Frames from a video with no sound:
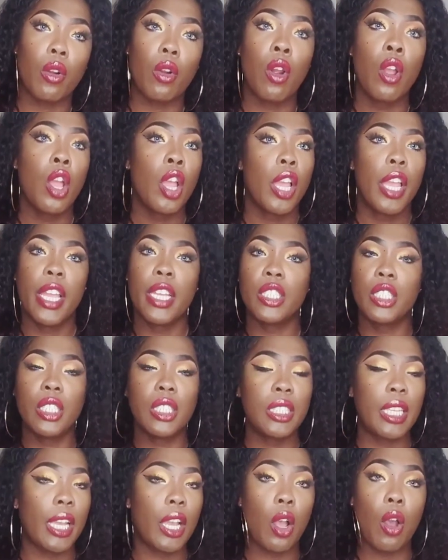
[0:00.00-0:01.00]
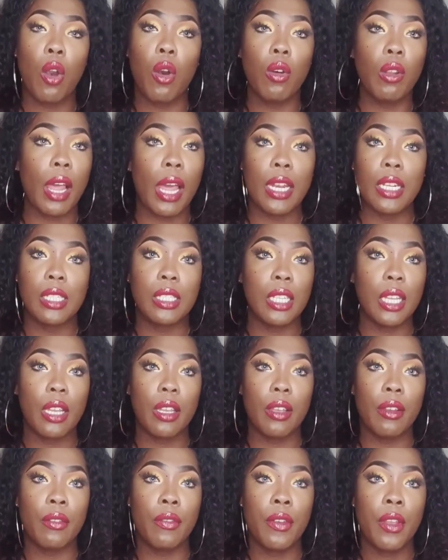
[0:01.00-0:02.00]
Or it shouldn't take a whole lot of
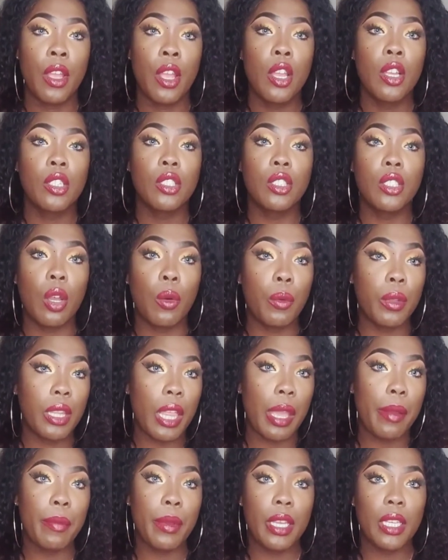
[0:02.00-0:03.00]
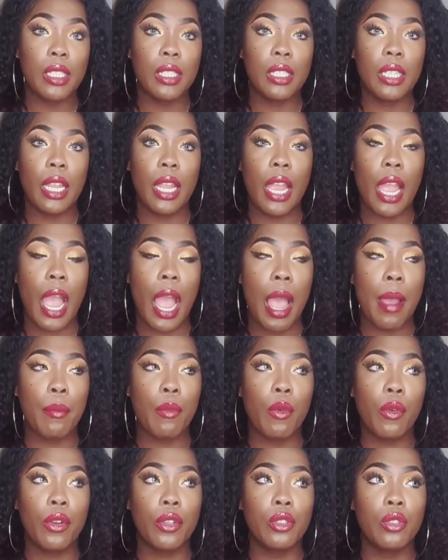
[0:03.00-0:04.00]
stuff. So with that being said, I'm
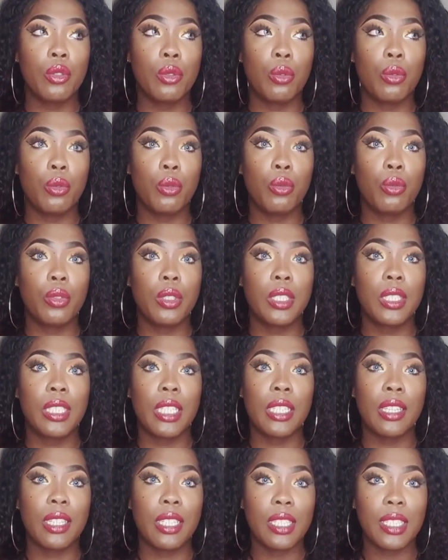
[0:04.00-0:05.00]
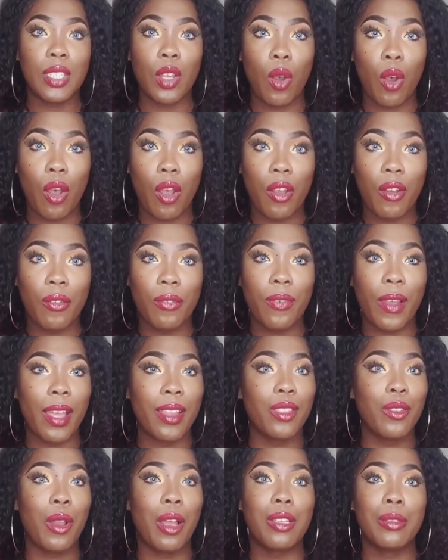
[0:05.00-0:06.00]
going to send this off. I
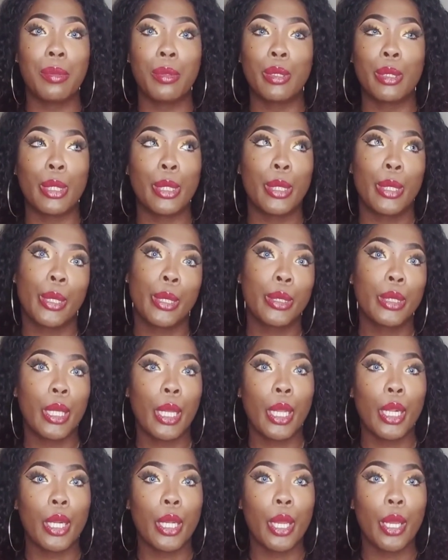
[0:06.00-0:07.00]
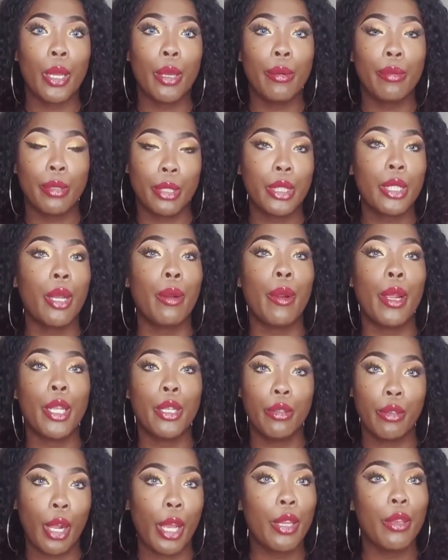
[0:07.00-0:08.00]
know I was supposed to end it a second ago, but that's all right.
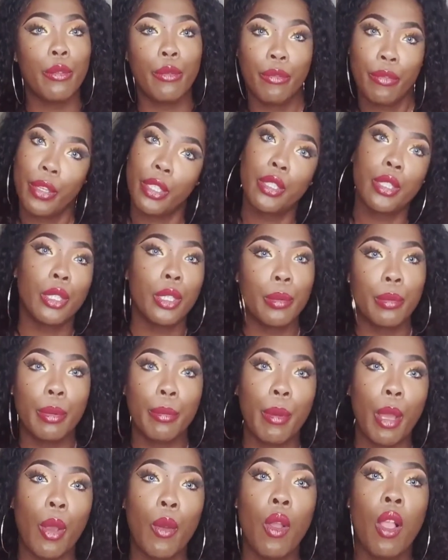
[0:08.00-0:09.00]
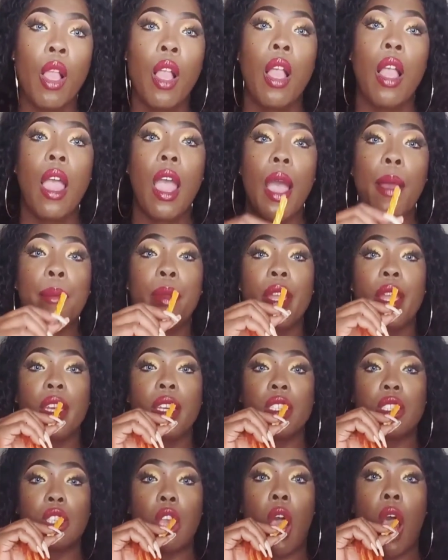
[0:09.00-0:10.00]
You know how you vent a little bit more. I'm going to end
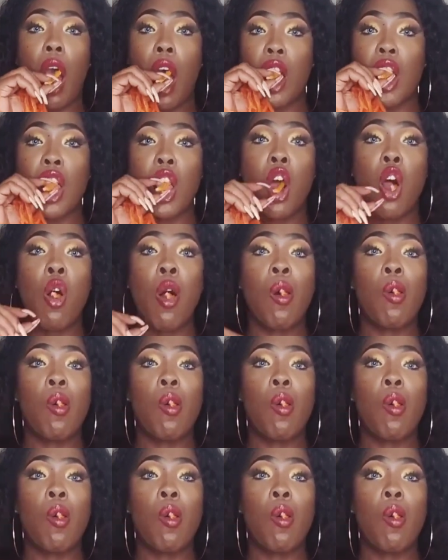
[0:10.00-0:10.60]
this off.